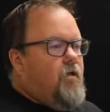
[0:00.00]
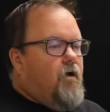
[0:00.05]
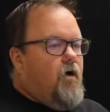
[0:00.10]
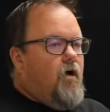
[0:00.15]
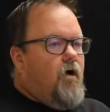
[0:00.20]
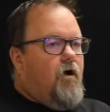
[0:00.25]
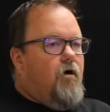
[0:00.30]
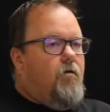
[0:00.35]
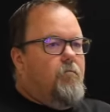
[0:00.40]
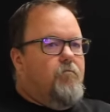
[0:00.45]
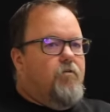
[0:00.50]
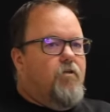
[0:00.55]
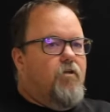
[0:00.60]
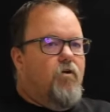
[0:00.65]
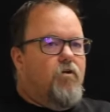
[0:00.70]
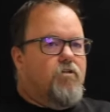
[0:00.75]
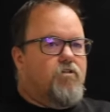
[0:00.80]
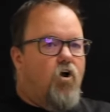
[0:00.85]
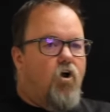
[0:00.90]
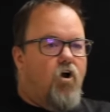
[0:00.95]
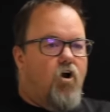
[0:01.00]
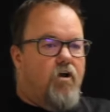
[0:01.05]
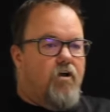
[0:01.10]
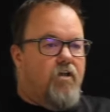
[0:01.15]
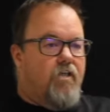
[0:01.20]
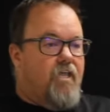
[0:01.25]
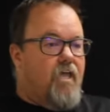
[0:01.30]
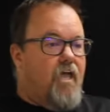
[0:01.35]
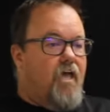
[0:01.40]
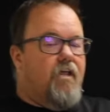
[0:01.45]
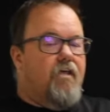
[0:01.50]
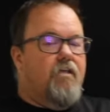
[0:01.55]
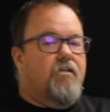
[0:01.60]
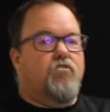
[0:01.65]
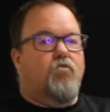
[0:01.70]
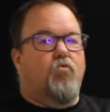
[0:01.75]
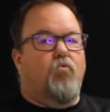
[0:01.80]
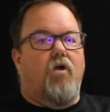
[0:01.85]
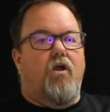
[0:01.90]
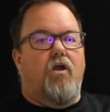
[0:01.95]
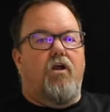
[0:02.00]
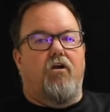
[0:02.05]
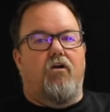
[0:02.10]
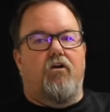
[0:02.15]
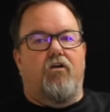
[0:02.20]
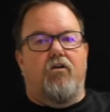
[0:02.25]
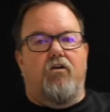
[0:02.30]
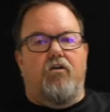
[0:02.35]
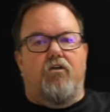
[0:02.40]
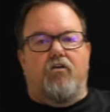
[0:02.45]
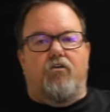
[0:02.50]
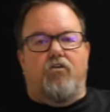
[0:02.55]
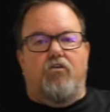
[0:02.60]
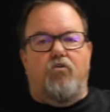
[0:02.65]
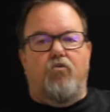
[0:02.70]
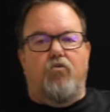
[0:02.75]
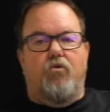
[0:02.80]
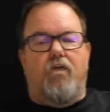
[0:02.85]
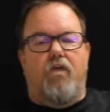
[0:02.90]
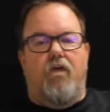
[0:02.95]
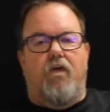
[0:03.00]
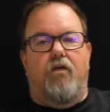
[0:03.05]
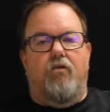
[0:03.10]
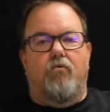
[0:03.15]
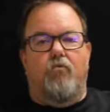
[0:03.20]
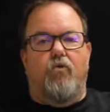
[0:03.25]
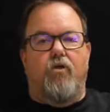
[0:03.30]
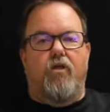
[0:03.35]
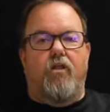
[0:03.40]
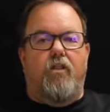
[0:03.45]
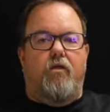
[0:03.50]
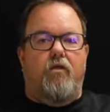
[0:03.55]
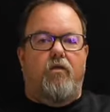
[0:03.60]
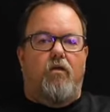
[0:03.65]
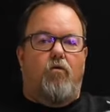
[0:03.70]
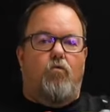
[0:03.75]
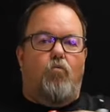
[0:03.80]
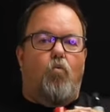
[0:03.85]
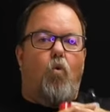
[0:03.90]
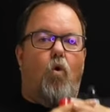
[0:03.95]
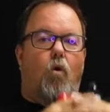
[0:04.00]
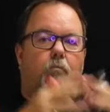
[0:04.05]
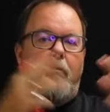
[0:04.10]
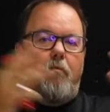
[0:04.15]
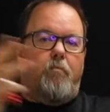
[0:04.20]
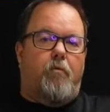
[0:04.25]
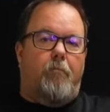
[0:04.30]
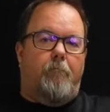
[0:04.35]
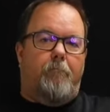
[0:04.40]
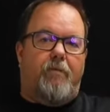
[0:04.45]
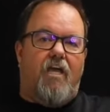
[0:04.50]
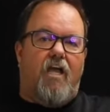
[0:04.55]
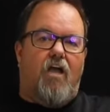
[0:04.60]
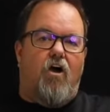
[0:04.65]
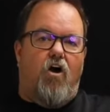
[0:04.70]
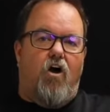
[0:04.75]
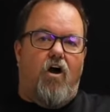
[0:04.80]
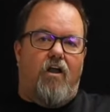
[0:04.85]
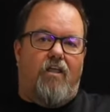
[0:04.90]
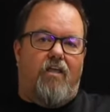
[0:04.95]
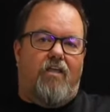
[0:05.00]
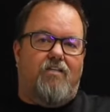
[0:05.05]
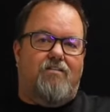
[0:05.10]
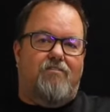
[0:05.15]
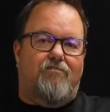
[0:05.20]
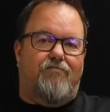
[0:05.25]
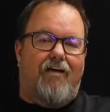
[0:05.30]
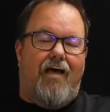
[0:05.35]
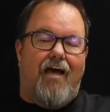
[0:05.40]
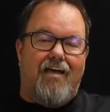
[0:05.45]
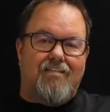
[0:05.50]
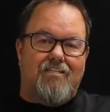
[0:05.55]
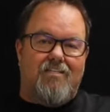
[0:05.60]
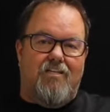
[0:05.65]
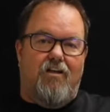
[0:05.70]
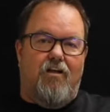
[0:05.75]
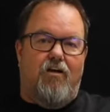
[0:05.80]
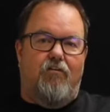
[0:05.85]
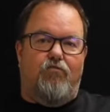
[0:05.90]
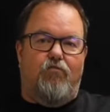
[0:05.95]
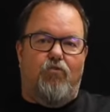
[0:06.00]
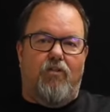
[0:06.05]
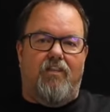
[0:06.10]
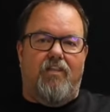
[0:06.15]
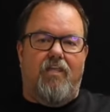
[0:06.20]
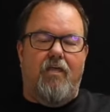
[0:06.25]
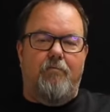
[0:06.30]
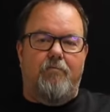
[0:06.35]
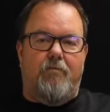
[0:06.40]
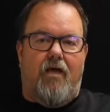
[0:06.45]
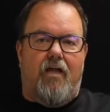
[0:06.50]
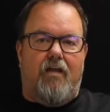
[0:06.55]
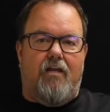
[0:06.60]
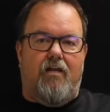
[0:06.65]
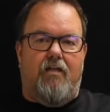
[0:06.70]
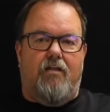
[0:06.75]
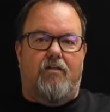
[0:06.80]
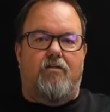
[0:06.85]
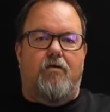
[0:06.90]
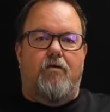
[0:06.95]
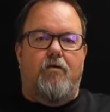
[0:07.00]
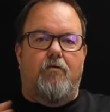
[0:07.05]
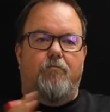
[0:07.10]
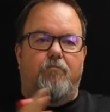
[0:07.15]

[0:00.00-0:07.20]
it's hard to get it to where you can really warm up a big audience fast enough with lead magnet.